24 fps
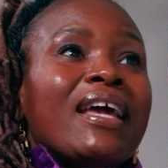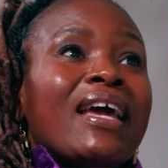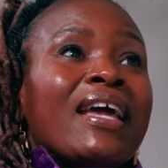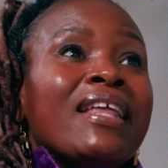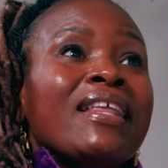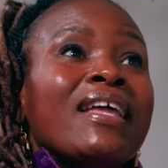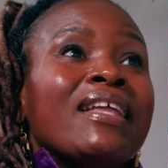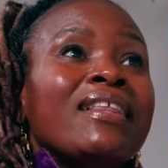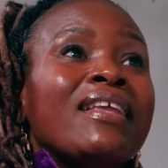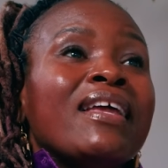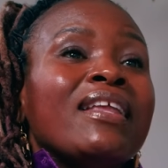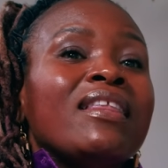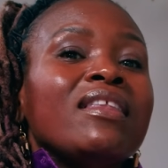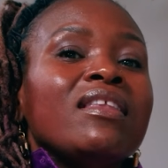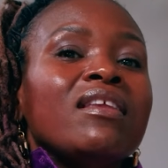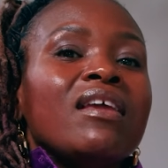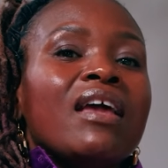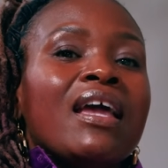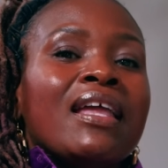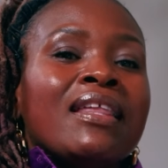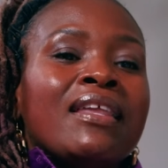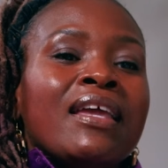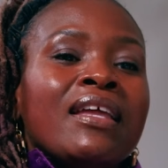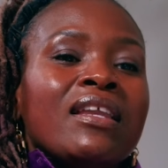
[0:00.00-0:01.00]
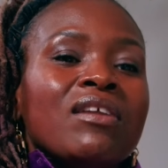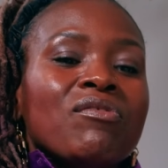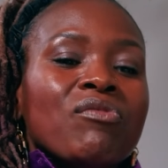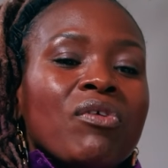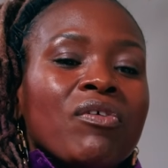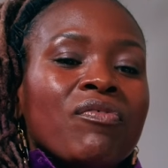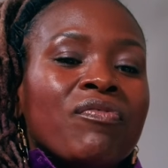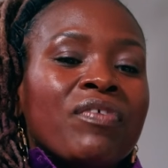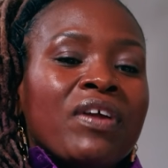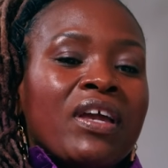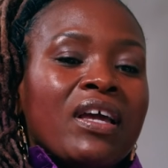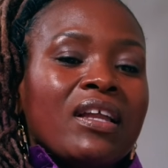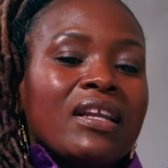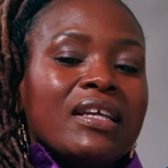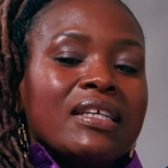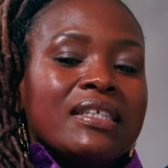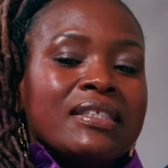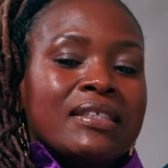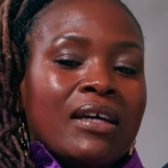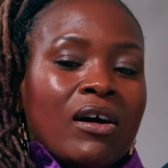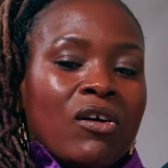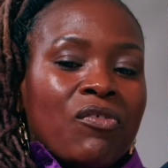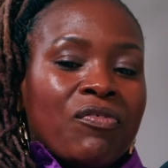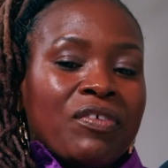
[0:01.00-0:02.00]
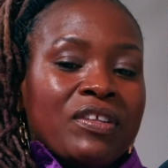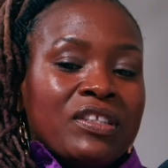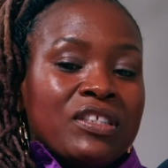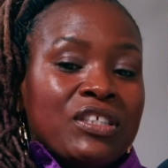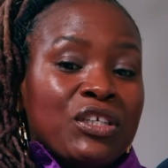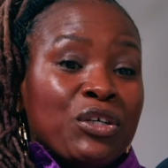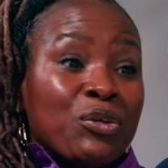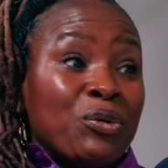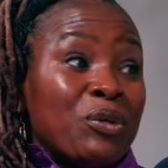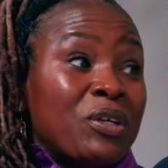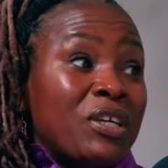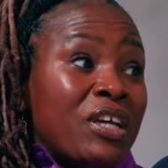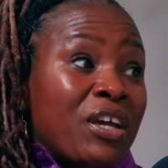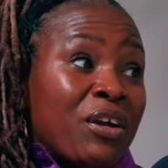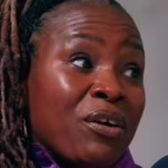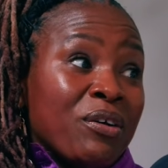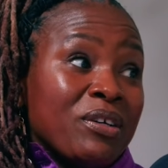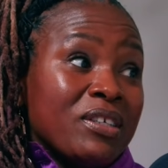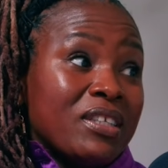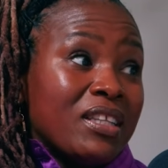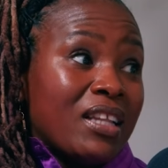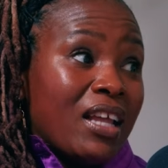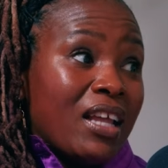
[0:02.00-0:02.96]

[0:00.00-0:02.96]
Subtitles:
And it didn't reveal itself until years